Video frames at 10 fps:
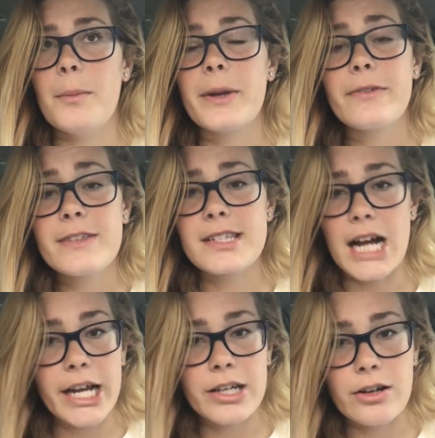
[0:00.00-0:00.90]
But if it's
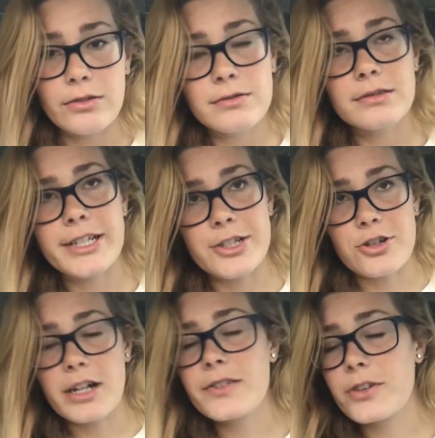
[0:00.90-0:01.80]
not, you know,
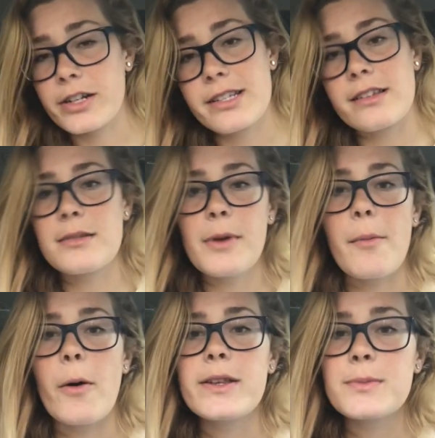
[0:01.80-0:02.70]
constructive criticism,
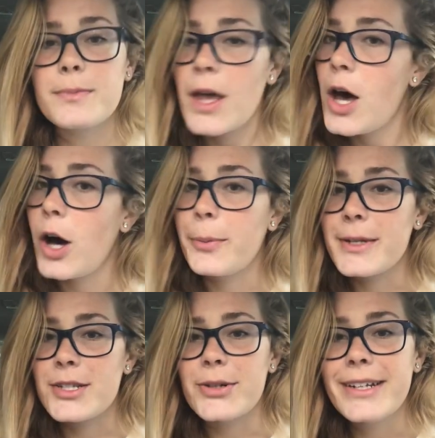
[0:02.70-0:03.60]
I'm always
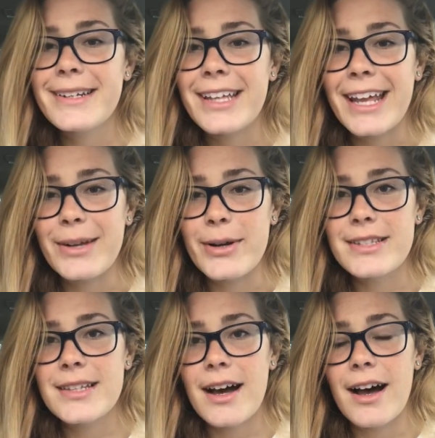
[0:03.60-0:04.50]
open to it.
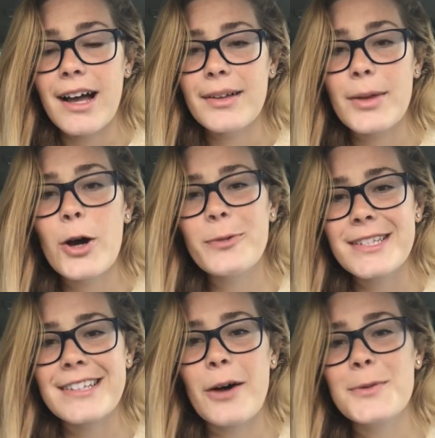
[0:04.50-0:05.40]
Anyways, hope
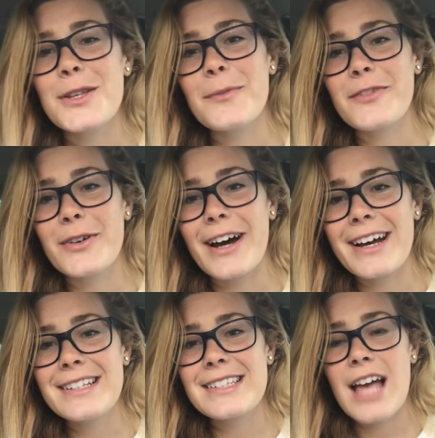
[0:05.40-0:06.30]
this helps some of you
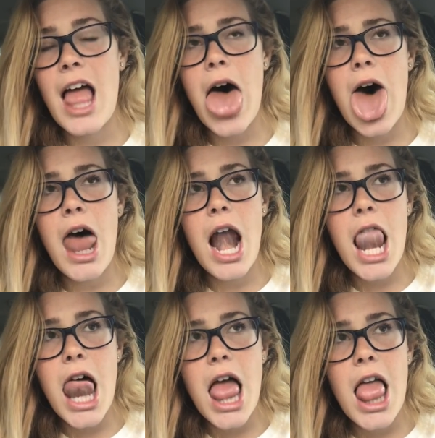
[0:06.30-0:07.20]
guys.
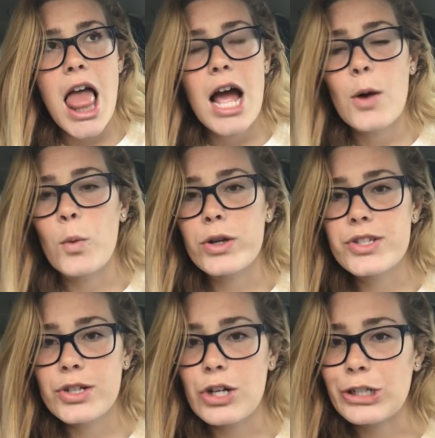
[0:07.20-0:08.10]

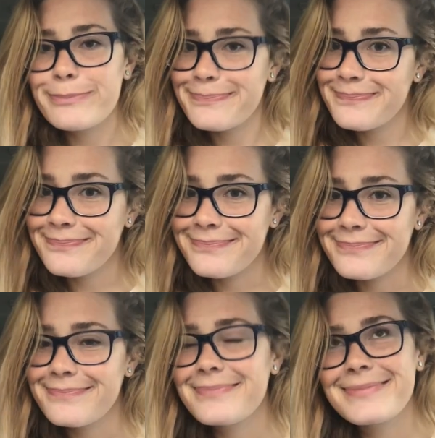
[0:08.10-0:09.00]
Words are hard.
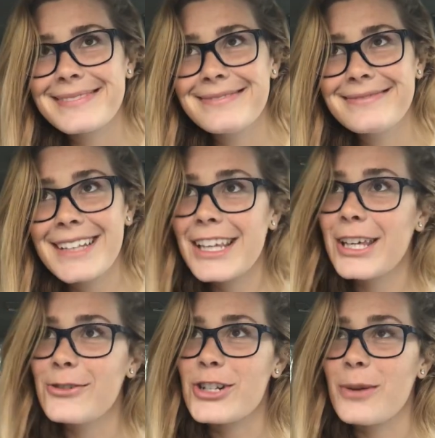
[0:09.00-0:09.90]

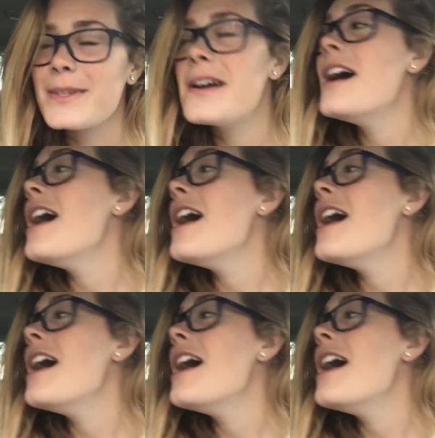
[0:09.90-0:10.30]
Cute, Shelbs.